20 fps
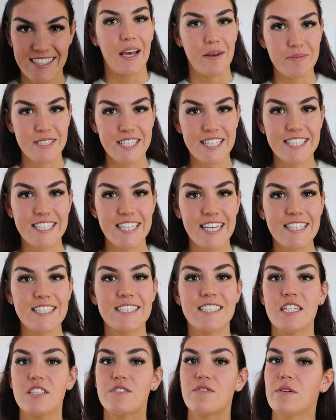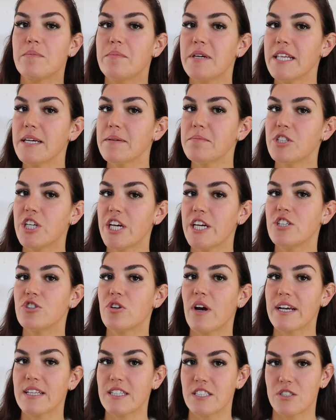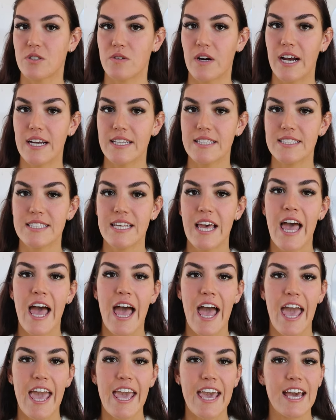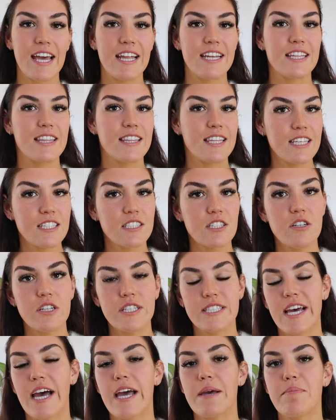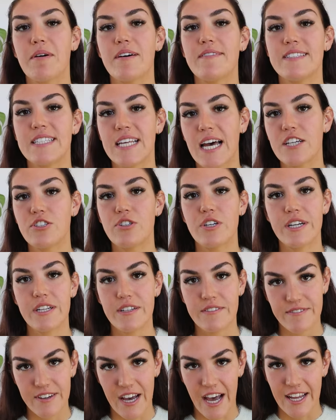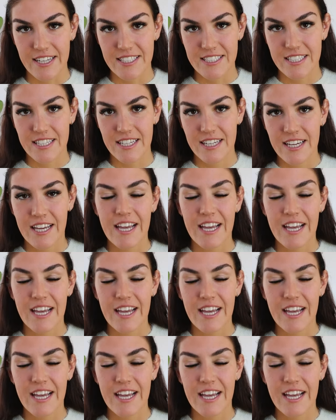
MCT stands for medium chain triglycerides, and these are a type of saturated fat.